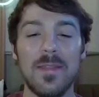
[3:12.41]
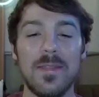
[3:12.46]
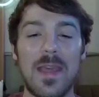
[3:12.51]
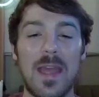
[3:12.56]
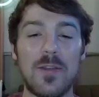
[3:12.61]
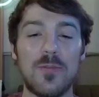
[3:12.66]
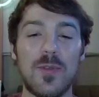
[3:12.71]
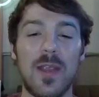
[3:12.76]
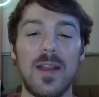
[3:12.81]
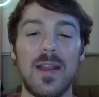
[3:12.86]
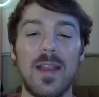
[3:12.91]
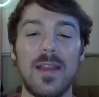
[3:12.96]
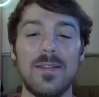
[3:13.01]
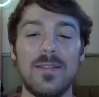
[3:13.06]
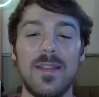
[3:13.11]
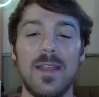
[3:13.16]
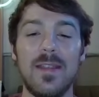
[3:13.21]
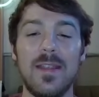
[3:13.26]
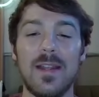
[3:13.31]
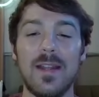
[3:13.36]
That
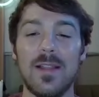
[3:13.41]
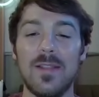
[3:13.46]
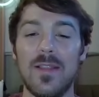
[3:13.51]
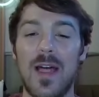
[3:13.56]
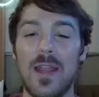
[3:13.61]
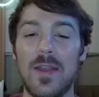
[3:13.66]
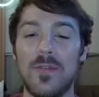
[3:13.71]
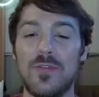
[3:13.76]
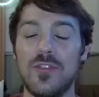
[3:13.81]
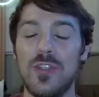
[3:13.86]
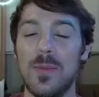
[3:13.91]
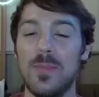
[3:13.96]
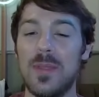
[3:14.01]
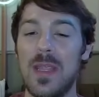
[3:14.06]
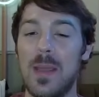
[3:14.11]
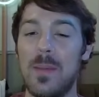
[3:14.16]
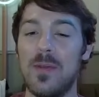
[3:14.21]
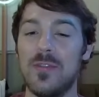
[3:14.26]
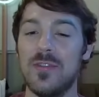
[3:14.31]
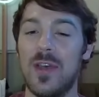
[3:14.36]
Dragonite did get a lot of chip
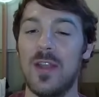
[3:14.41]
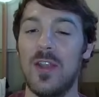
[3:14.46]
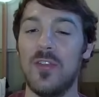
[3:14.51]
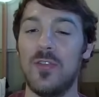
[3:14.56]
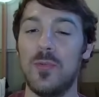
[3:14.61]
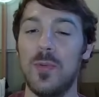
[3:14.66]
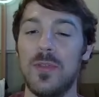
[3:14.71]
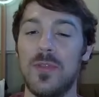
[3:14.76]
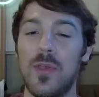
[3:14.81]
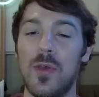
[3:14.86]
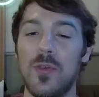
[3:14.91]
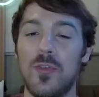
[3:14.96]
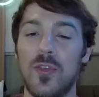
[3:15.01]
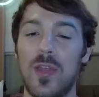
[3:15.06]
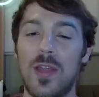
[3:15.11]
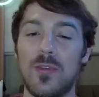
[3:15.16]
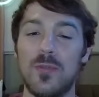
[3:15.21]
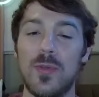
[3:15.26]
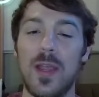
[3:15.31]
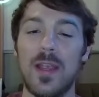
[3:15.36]
damage on us with those
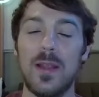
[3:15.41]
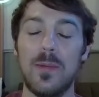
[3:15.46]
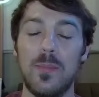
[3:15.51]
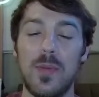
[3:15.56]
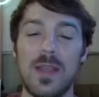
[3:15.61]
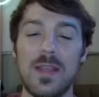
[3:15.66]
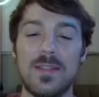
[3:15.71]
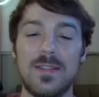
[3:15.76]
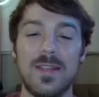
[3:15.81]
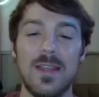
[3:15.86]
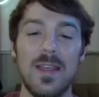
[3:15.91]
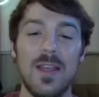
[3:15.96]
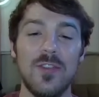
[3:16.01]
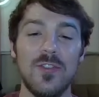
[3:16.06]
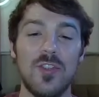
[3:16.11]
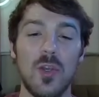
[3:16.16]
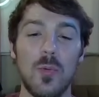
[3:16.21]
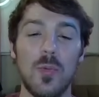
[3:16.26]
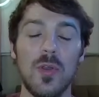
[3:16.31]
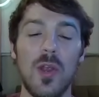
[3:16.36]
Dragon Breaths,
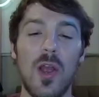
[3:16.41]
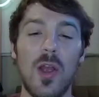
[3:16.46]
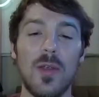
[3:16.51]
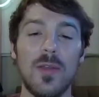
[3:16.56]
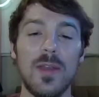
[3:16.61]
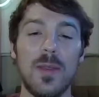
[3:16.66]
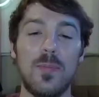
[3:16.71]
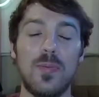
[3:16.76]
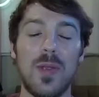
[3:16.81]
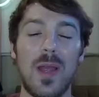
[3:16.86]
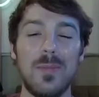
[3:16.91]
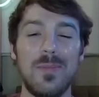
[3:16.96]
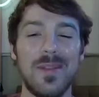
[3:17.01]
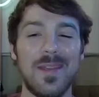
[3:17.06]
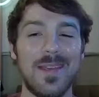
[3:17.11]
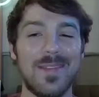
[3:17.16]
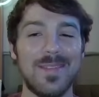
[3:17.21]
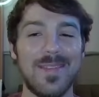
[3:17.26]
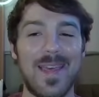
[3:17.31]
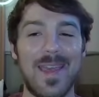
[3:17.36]
so we're already
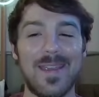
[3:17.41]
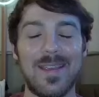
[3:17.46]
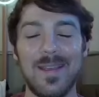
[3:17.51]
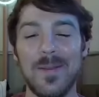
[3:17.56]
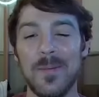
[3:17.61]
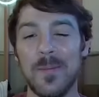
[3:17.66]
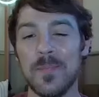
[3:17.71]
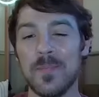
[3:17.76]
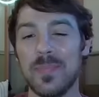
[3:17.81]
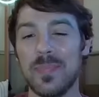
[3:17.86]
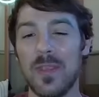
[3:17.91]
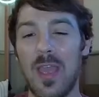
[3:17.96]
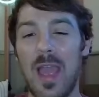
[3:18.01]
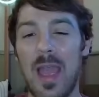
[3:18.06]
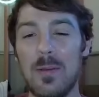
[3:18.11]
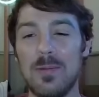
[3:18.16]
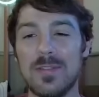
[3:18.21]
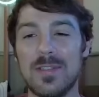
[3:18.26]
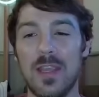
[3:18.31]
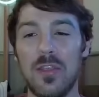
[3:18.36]
probably in, like,
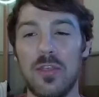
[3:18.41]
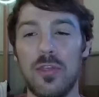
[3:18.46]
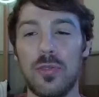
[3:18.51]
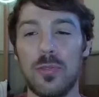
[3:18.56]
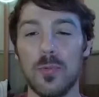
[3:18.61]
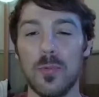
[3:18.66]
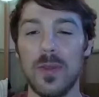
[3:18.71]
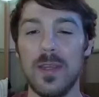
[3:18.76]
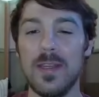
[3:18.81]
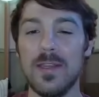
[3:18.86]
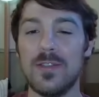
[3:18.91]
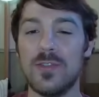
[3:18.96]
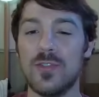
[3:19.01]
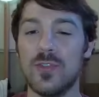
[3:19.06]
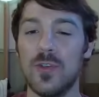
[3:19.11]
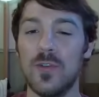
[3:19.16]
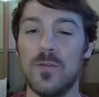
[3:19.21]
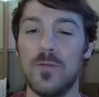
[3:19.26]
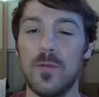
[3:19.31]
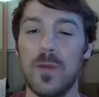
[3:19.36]
I would say 3
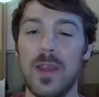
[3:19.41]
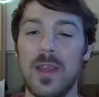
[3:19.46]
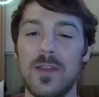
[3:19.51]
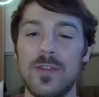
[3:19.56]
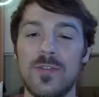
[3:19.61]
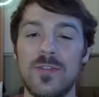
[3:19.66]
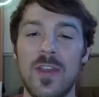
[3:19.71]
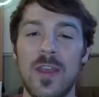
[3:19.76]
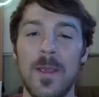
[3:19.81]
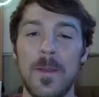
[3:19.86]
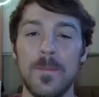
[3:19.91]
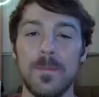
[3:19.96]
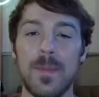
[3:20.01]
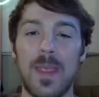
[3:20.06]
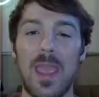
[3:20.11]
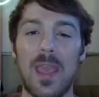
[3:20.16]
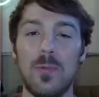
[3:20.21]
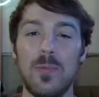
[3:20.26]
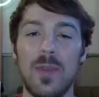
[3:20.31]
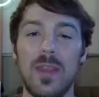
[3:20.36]
Surf range,
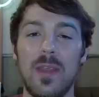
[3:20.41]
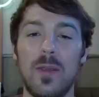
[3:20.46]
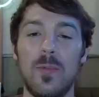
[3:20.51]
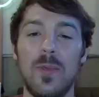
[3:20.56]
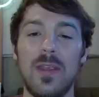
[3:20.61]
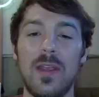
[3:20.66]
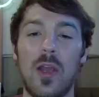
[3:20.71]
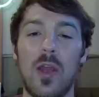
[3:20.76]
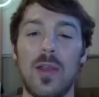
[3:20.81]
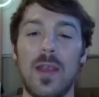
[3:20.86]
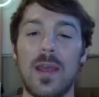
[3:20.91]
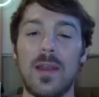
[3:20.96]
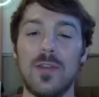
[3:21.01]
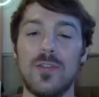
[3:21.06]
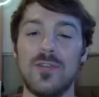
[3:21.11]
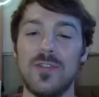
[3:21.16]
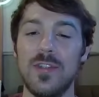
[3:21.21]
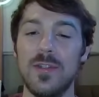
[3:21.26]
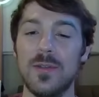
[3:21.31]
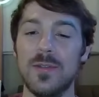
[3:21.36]
and we are out of
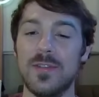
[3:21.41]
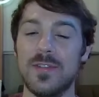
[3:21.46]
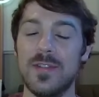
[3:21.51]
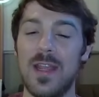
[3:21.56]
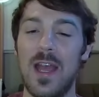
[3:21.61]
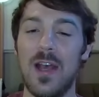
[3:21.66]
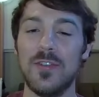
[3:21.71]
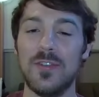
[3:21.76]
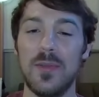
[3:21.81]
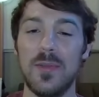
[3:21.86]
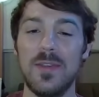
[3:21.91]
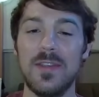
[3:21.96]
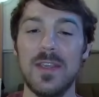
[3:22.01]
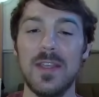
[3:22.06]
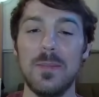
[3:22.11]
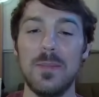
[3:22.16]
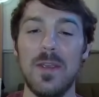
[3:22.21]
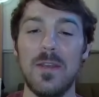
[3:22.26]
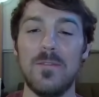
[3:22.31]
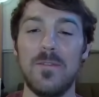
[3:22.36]
shields now. So this is
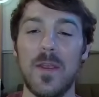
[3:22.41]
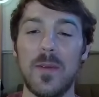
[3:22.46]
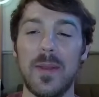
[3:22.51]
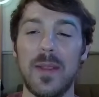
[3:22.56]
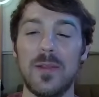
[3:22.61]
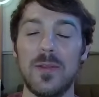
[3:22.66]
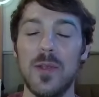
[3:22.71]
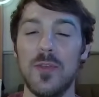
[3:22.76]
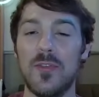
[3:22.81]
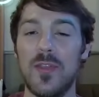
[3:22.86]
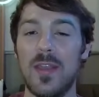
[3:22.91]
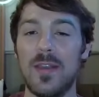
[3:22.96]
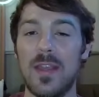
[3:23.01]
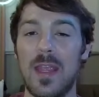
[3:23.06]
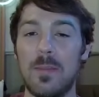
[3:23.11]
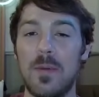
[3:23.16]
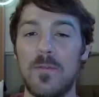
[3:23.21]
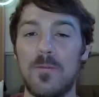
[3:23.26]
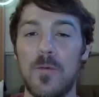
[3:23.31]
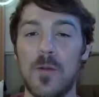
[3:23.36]
going to be a very close
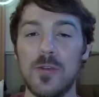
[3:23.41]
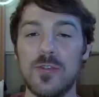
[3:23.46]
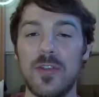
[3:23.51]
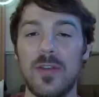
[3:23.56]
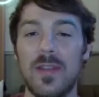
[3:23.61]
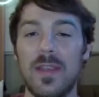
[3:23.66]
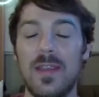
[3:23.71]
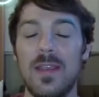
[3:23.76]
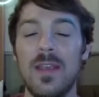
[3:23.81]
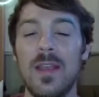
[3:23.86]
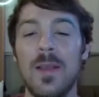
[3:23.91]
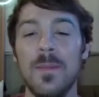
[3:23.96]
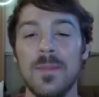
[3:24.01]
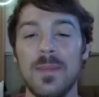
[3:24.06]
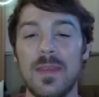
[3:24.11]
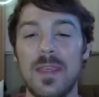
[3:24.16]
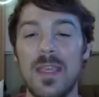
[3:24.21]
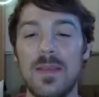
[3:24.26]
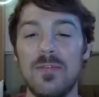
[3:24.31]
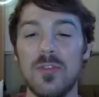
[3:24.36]
endgame, but fortunately,
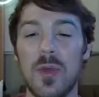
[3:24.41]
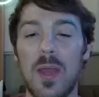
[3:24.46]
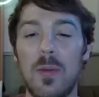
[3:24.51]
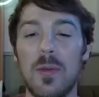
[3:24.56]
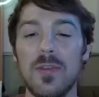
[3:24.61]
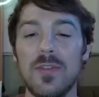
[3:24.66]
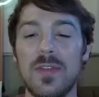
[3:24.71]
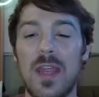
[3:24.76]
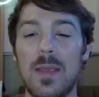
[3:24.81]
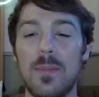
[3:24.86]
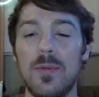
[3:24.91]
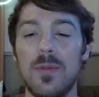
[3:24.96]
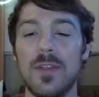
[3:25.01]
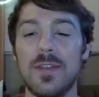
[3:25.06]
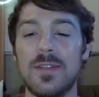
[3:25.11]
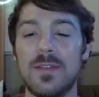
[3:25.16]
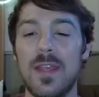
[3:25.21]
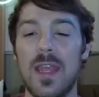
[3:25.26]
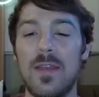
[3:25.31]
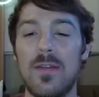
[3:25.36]
even though I wasn't able to
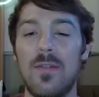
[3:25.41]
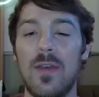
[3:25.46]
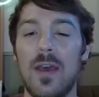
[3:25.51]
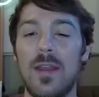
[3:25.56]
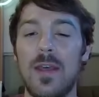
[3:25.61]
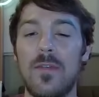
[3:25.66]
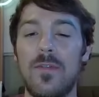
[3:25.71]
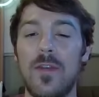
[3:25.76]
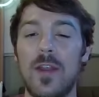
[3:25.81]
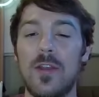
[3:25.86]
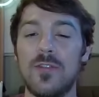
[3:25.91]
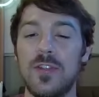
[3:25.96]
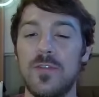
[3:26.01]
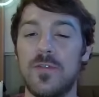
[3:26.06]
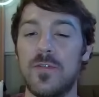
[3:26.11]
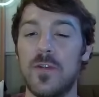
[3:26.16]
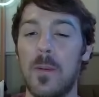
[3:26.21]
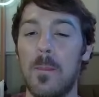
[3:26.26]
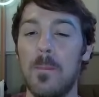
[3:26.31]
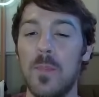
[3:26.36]
save enough energy
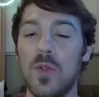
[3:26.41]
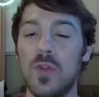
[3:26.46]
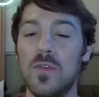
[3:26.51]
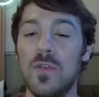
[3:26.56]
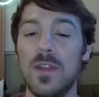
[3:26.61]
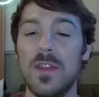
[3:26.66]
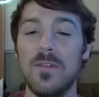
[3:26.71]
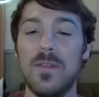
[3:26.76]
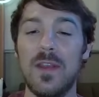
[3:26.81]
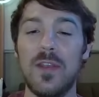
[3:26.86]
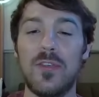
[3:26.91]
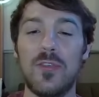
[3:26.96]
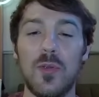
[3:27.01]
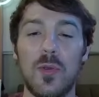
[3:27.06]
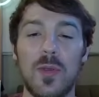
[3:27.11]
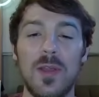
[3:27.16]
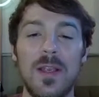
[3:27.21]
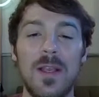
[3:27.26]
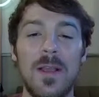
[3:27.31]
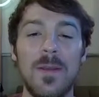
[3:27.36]
for a move on the
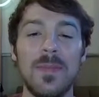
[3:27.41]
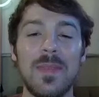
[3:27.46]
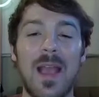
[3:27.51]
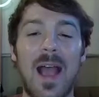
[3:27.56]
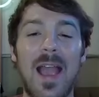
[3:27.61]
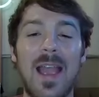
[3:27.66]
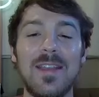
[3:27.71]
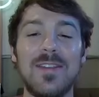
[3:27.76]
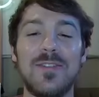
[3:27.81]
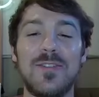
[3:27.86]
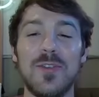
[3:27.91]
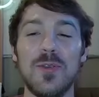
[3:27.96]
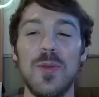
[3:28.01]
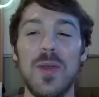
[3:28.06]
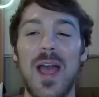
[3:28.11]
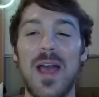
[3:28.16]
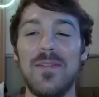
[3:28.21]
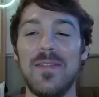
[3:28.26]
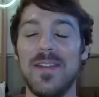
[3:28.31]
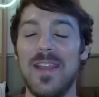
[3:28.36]
Venusaur, I do
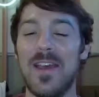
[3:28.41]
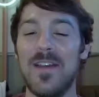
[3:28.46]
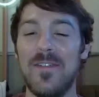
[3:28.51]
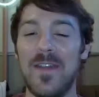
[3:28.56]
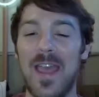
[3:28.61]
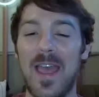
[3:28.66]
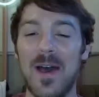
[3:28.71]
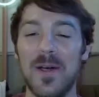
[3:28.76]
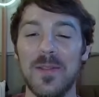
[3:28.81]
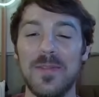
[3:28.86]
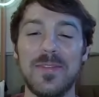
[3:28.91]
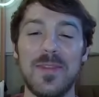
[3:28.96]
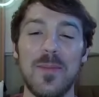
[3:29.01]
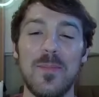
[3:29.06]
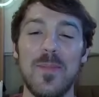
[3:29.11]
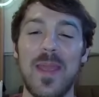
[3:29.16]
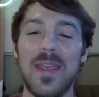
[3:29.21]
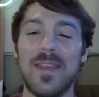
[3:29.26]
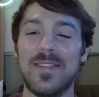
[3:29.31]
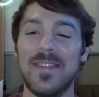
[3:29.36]
have enough health to
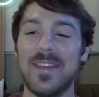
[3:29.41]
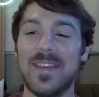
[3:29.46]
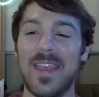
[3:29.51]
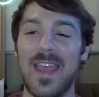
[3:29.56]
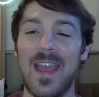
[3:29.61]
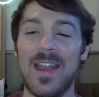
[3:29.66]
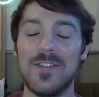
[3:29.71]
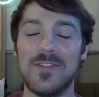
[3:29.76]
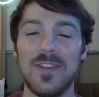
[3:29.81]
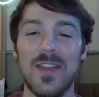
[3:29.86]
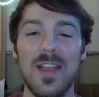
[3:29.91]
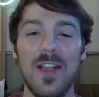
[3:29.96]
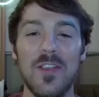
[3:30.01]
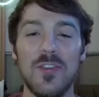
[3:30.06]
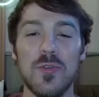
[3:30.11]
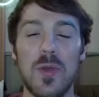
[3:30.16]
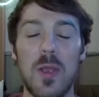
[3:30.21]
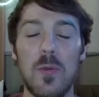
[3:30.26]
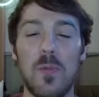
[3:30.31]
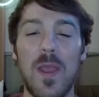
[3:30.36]
make the catch.
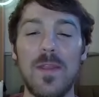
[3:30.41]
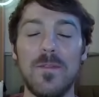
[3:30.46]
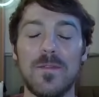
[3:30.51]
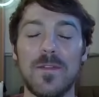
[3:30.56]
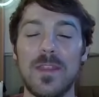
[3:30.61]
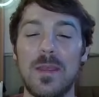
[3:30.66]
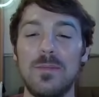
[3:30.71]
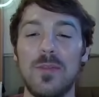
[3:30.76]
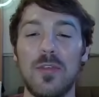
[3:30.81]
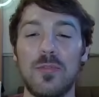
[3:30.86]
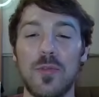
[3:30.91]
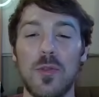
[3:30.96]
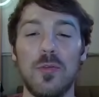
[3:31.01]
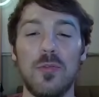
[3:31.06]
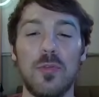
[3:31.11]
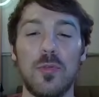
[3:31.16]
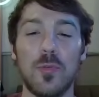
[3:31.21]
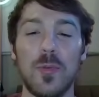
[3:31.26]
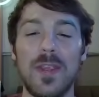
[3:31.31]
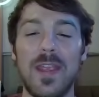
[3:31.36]
So I wait for them to throw
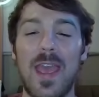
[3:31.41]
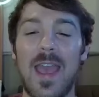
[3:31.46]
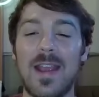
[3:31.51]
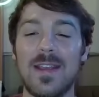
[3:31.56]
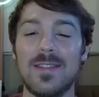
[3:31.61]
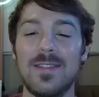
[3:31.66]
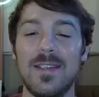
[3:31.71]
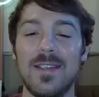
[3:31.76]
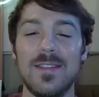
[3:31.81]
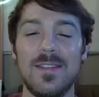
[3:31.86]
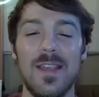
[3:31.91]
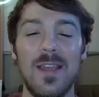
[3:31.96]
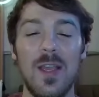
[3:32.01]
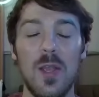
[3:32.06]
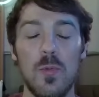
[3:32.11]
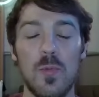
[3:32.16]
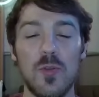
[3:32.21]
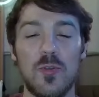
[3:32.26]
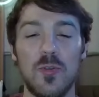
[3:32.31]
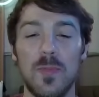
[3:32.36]
3 hexes,
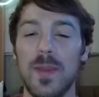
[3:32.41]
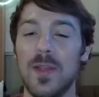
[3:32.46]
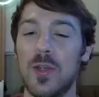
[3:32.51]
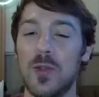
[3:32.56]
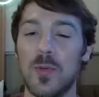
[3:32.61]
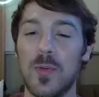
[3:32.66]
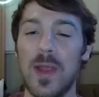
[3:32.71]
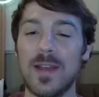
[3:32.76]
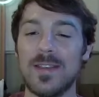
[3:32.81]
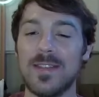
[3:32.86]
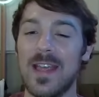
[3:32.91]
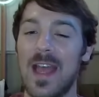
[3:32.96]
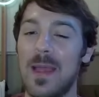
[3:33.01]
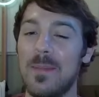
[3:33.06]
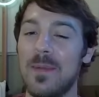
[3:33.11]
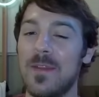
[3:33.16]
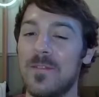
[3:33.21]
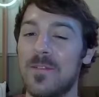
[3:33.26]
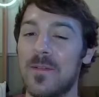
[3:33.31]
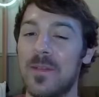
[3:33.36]
which would be correct
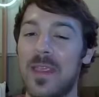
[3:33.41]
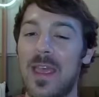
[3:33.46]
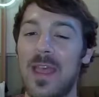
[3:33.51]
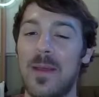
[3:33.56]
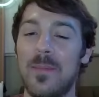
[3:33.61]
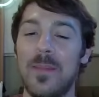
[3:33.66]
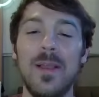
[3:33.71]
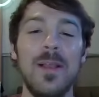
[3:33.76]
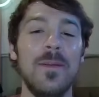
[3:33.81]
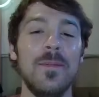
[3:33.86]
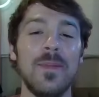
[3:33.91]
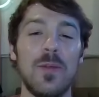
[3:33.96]
timing for them.